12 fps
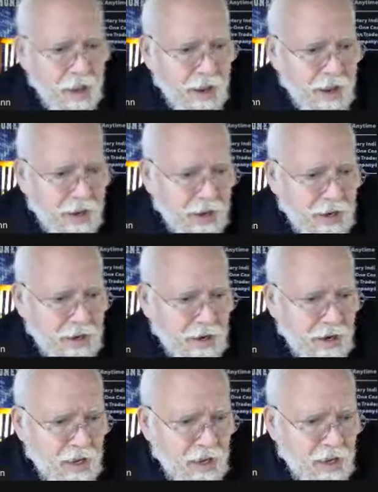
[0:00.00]

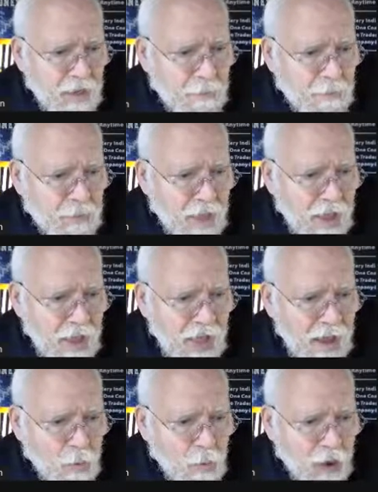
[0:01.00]
And
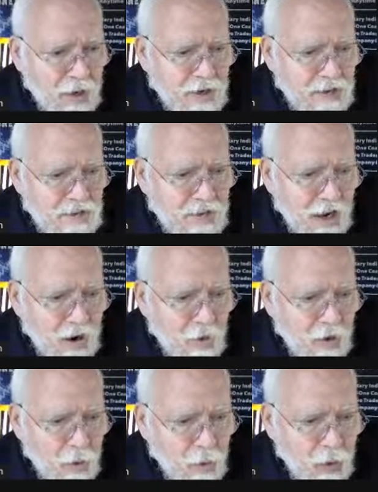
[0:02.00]
I want a
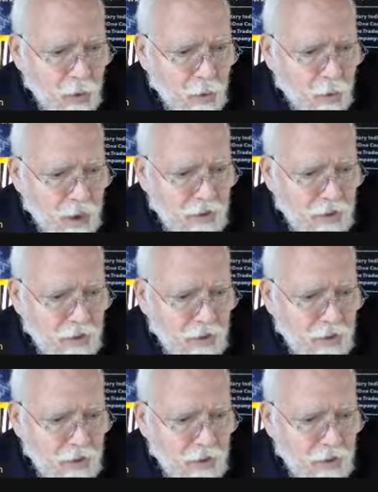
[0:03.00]
scenario where